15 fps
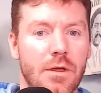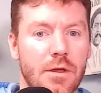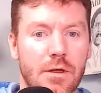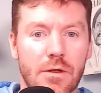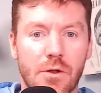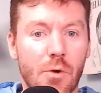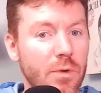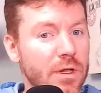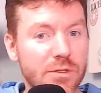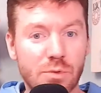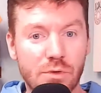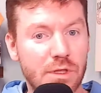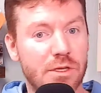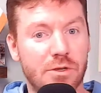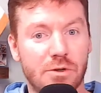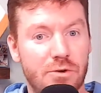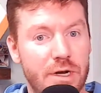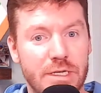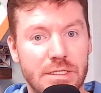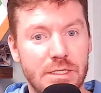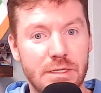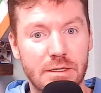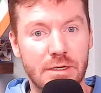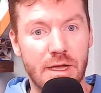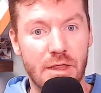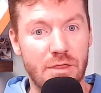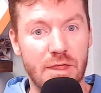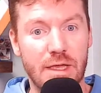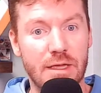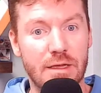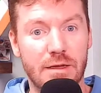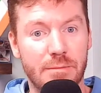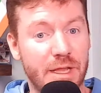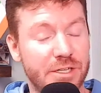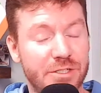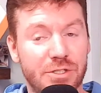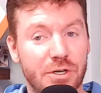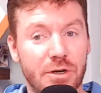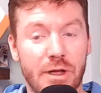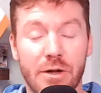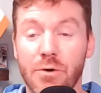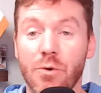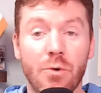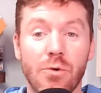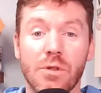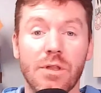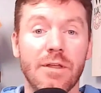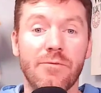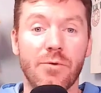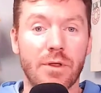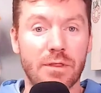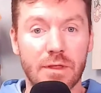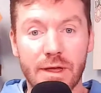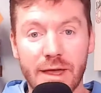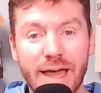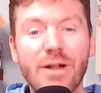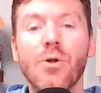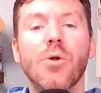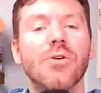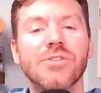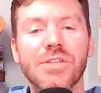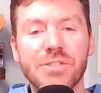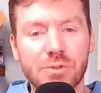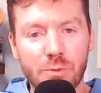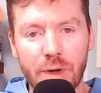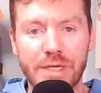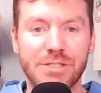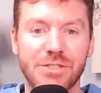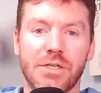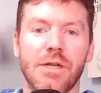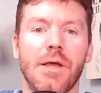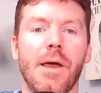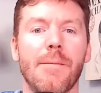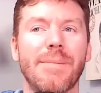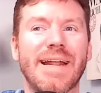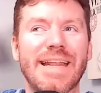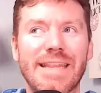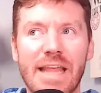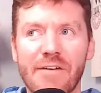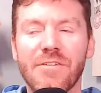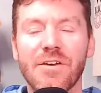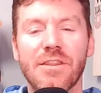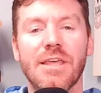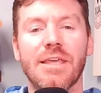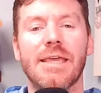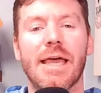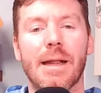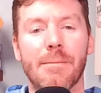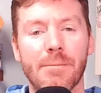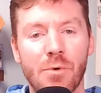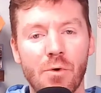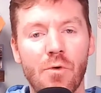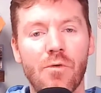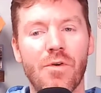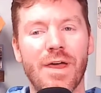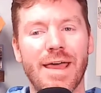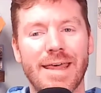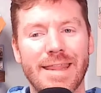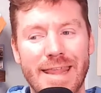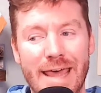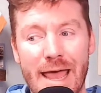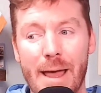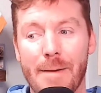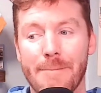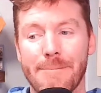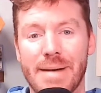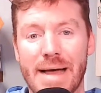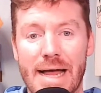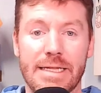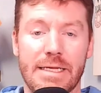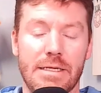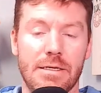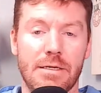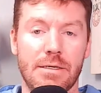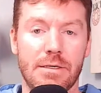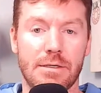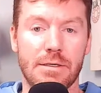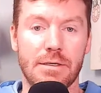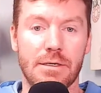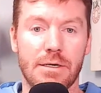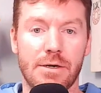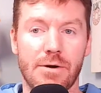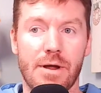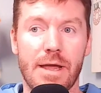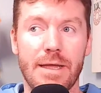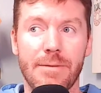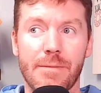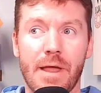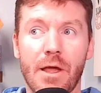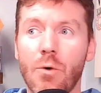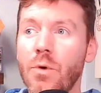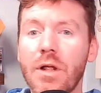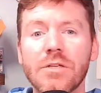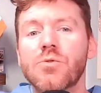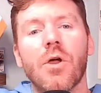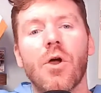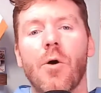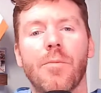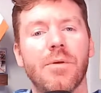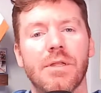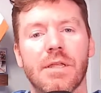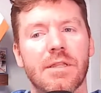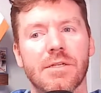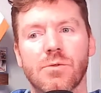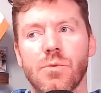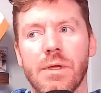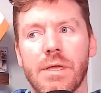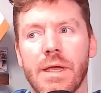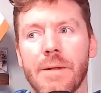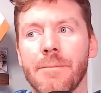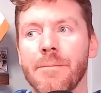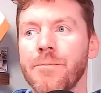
No one else will think you're crazy, I think. I'm not sure. I don't know who you live with. I don't know your situation, but I definitely think you got to move that body. All right? What else do I hope you did this weekend?